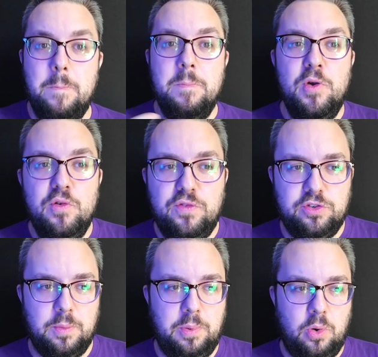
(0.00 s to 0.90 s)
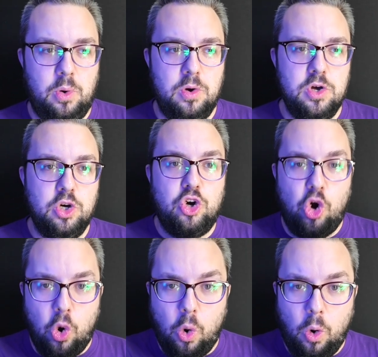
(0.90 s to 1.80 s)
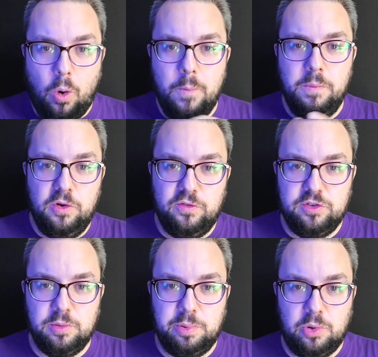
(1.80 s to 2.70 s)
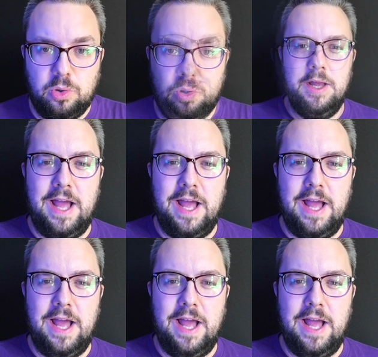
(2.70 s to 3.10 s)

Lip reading: move support, core move support.